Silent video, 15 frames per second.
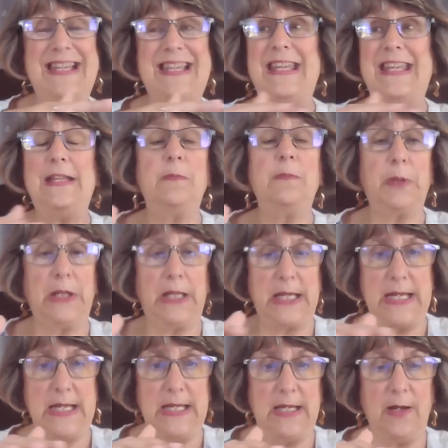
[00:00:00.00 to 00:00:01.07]
in
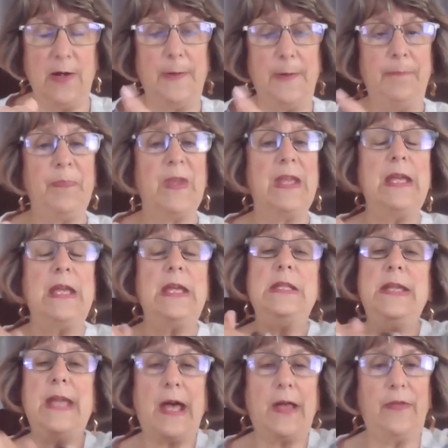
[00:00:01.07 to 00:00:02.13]
play here. And
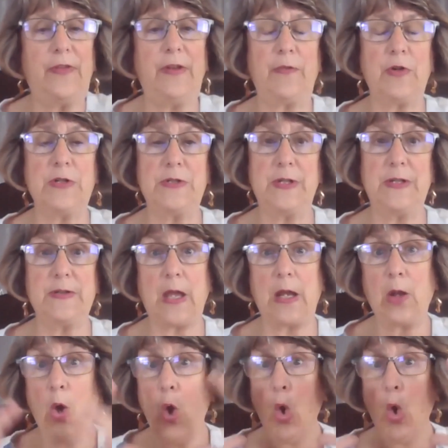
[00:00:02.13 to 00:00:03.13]
yes, at first it's like,